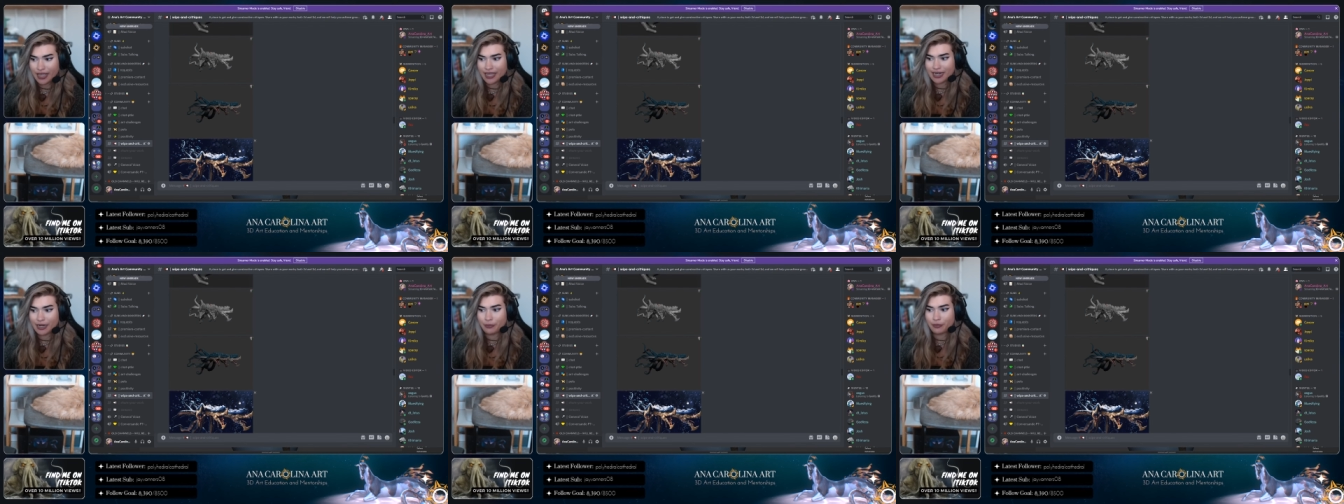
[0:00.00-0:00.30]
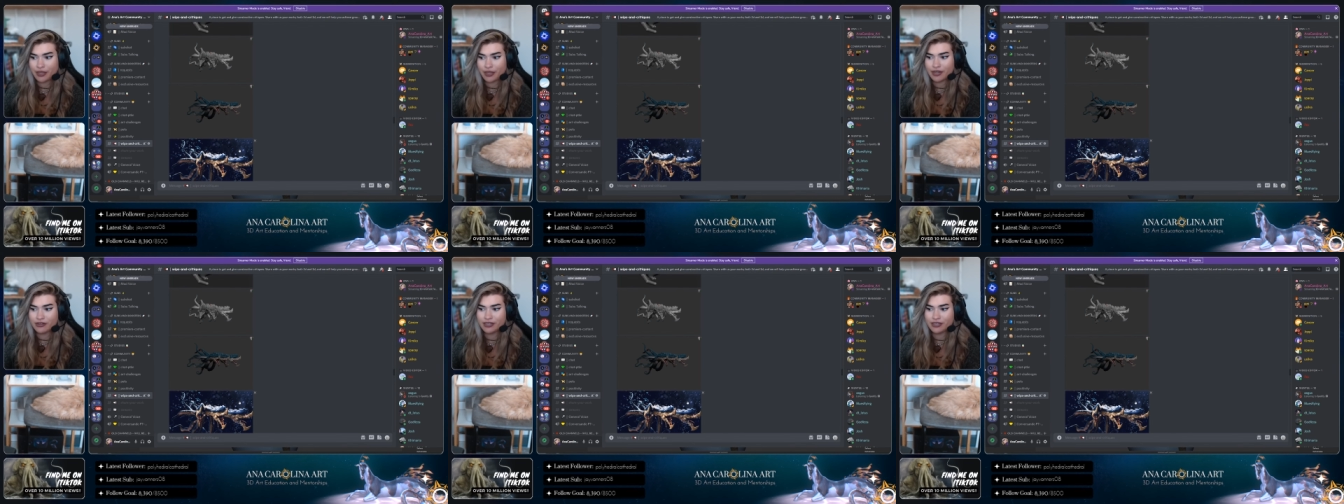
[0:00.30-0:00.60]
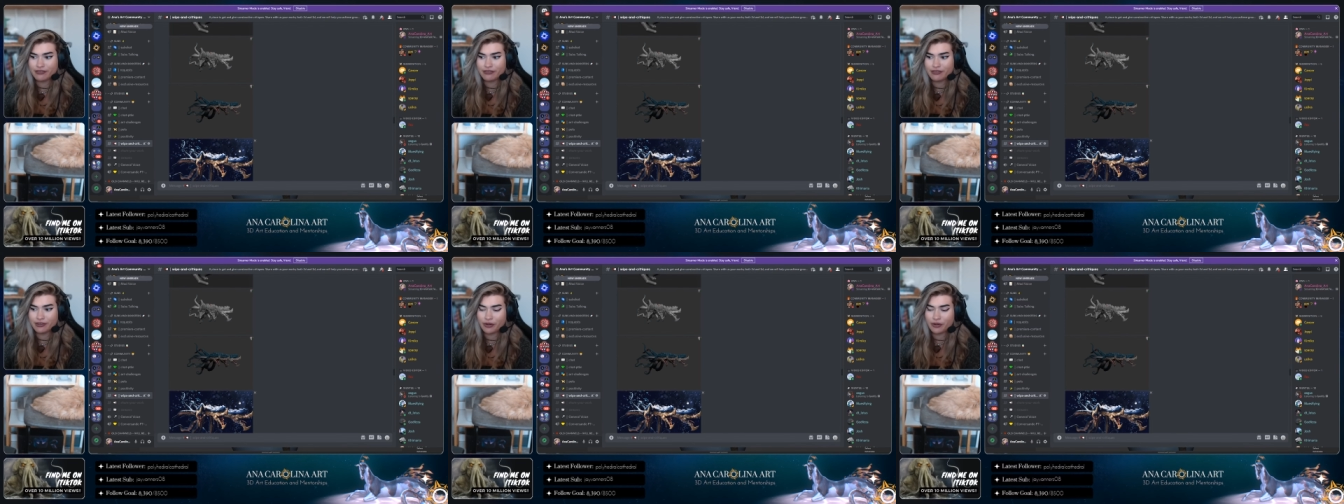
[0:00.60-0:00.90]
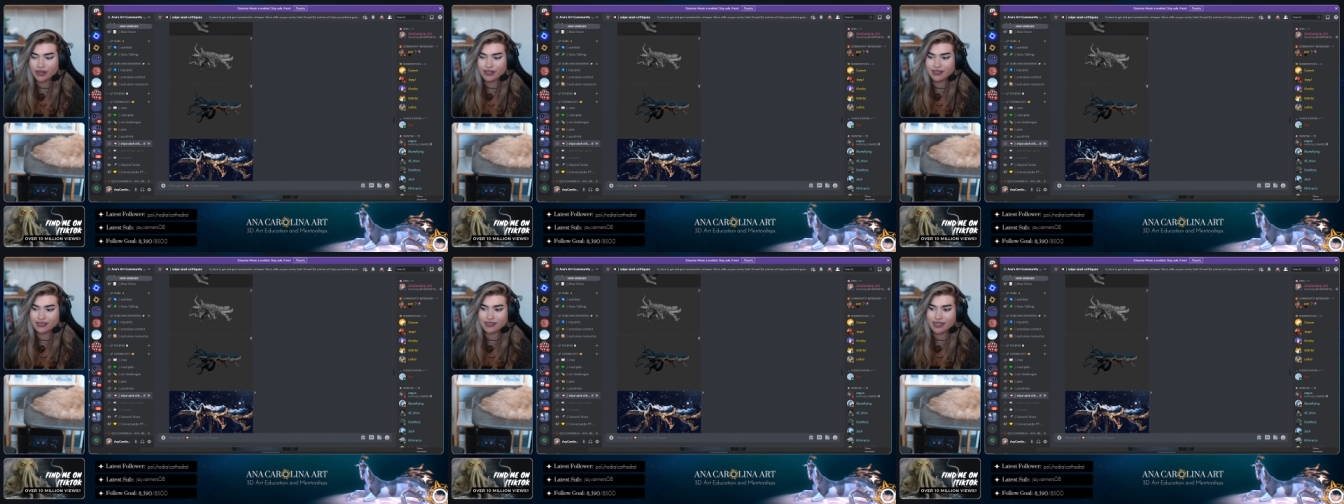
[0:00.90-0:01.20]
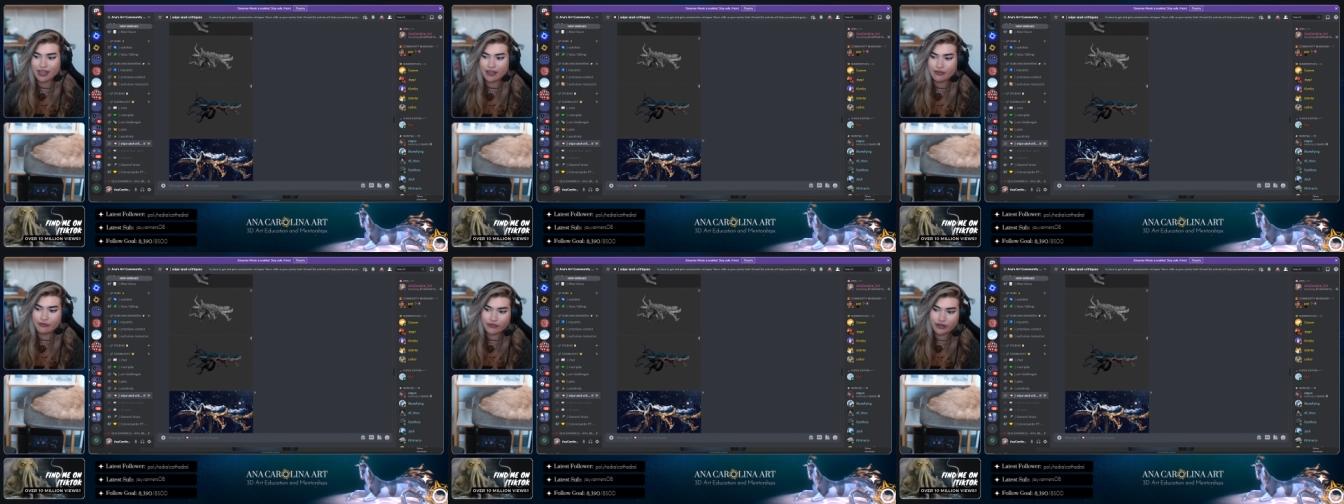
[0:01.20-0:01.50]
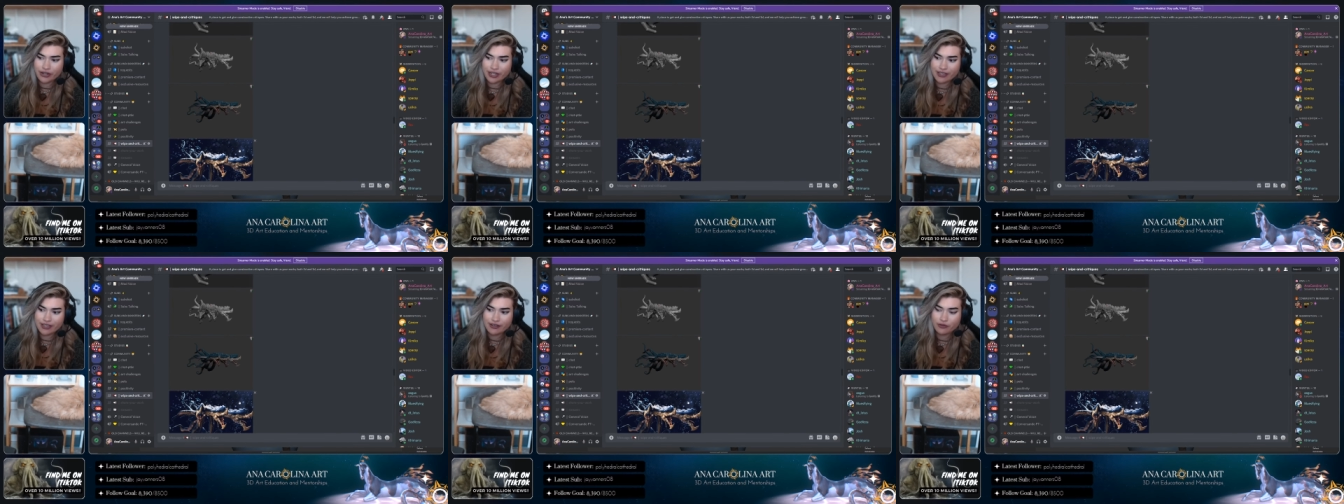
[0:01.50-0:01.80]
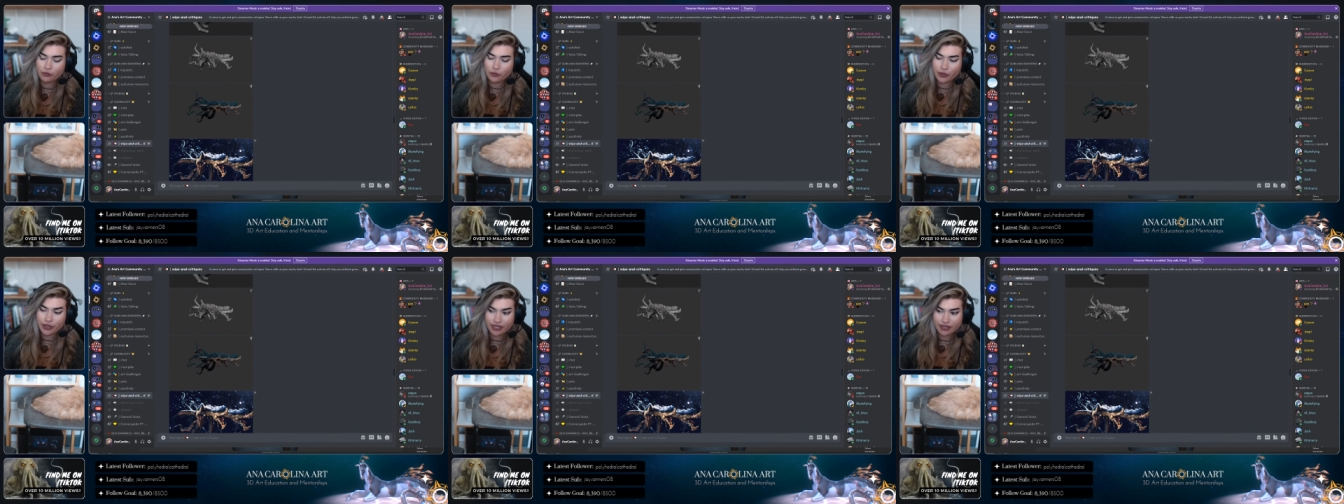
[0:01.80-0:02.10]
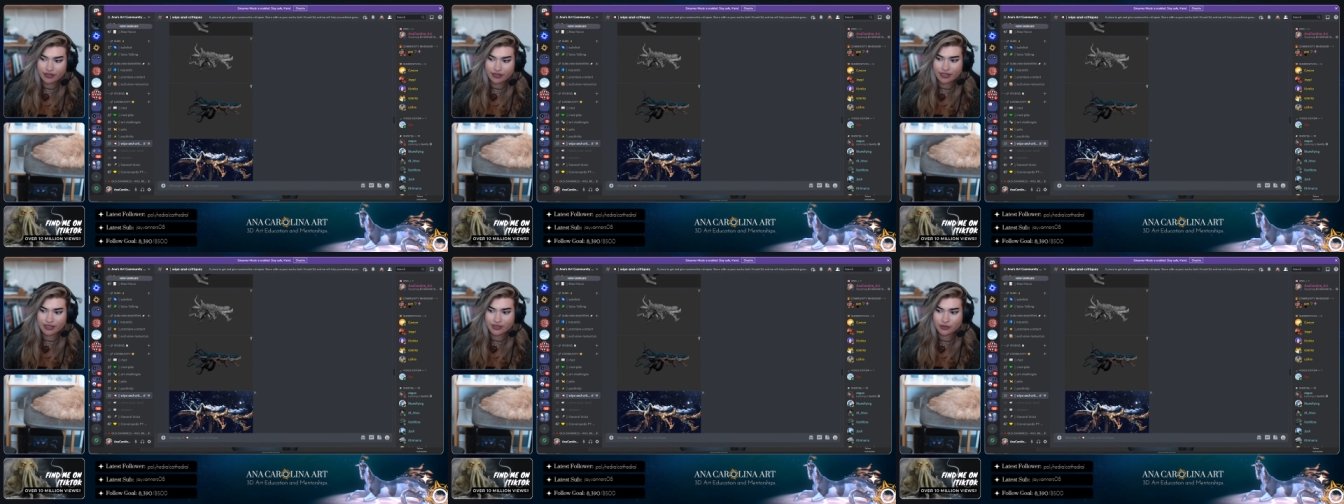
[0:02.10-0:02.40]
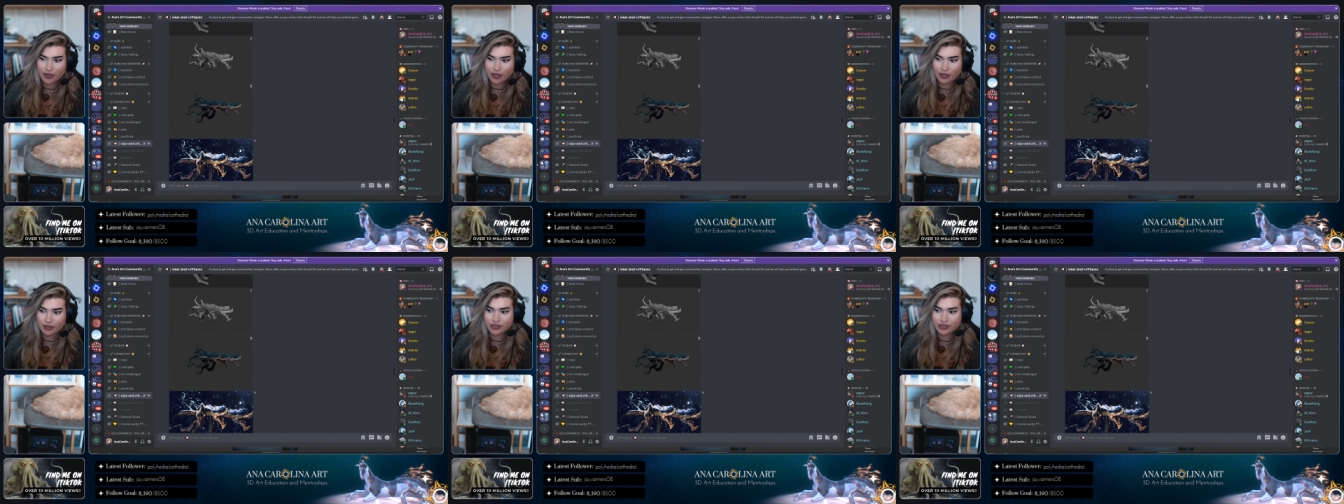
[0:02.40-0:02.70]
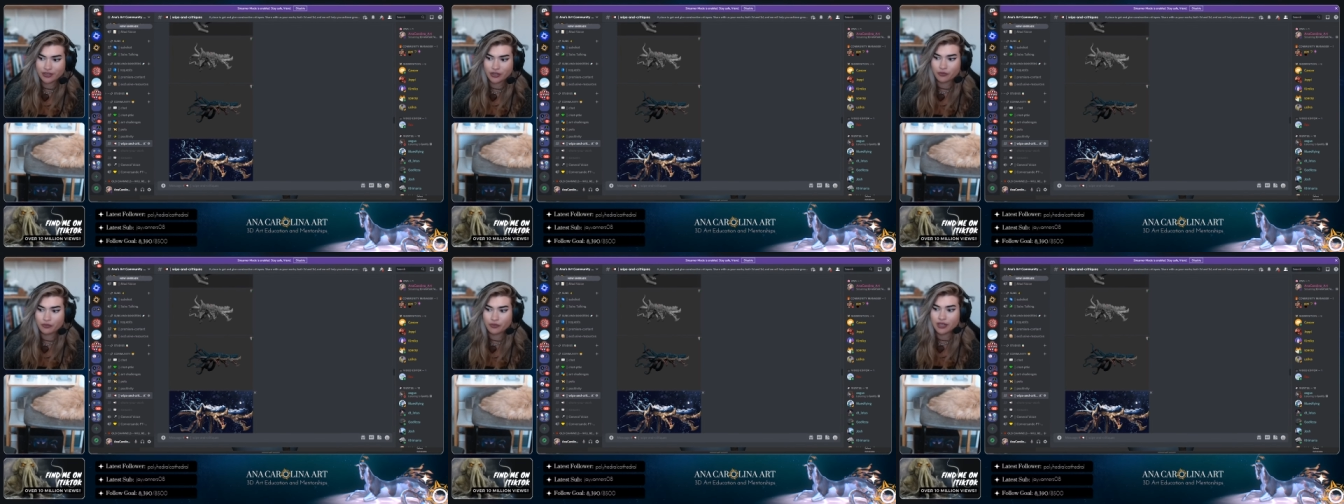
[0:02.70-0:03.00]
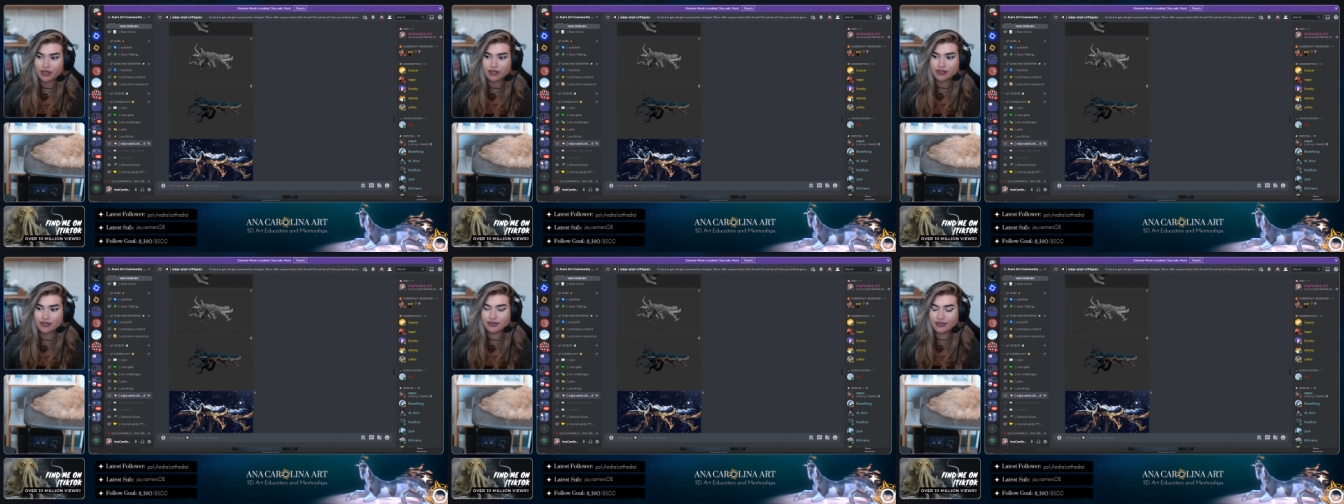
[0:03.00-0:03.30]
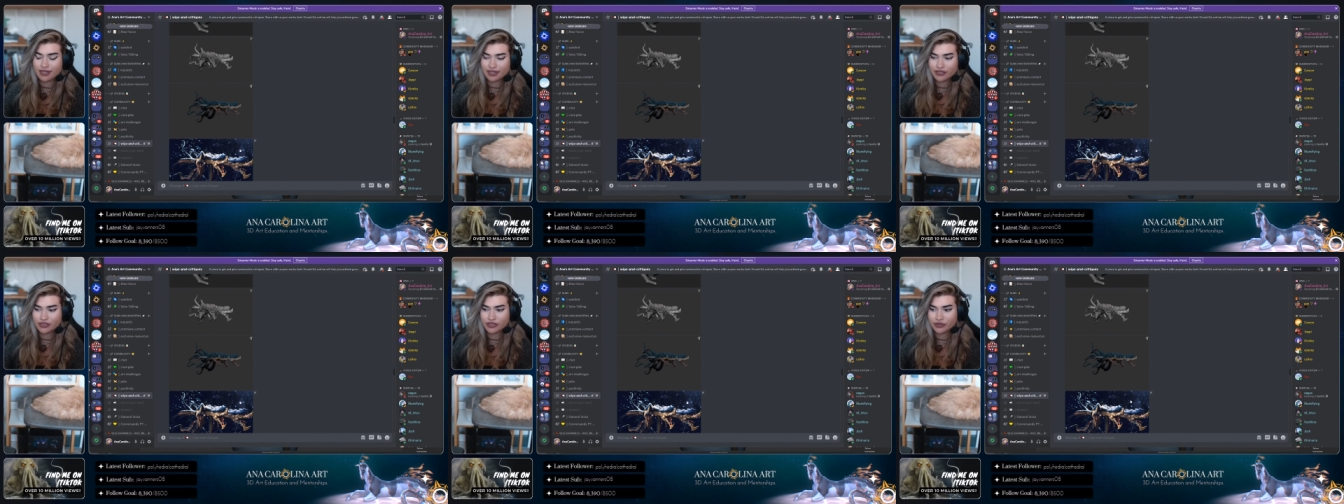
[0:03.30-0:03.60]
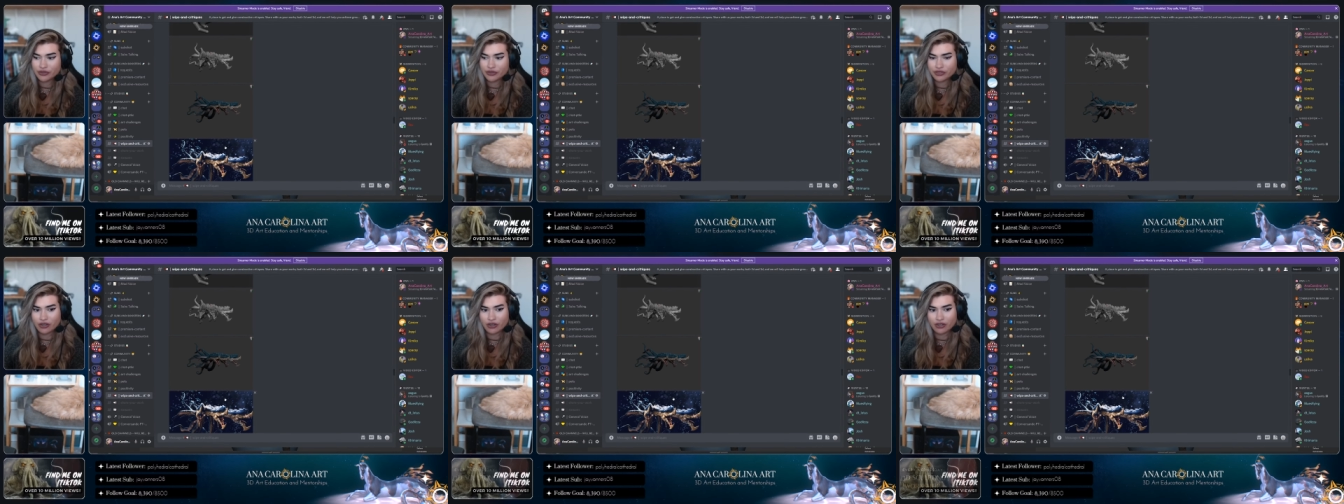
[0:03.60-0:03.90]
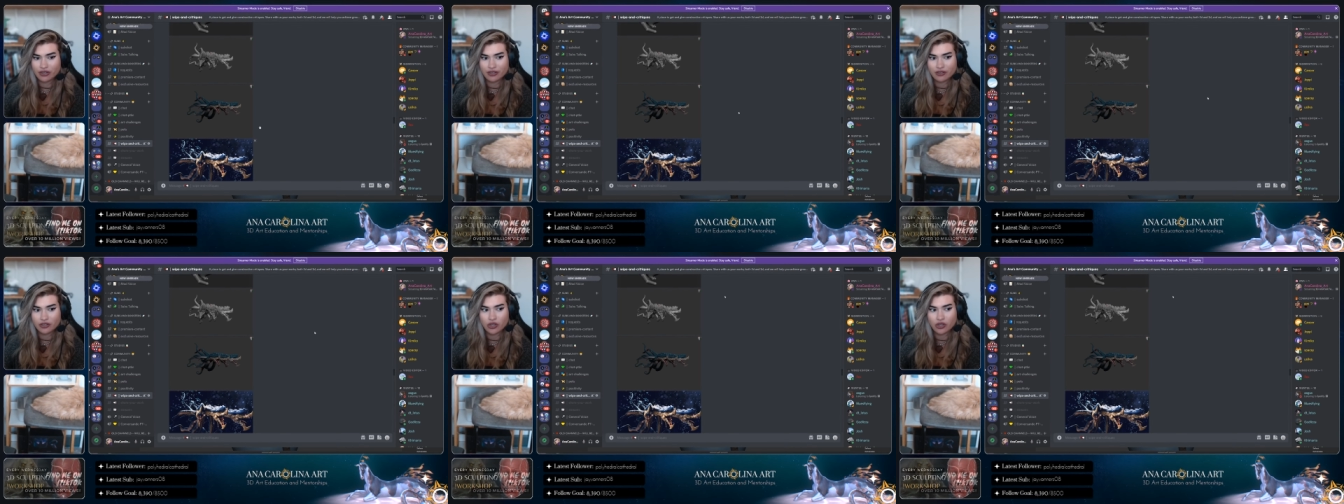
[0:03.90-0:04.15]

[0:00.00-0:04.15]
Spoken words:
And I plan on giving prizes every week as well. So stay tuned.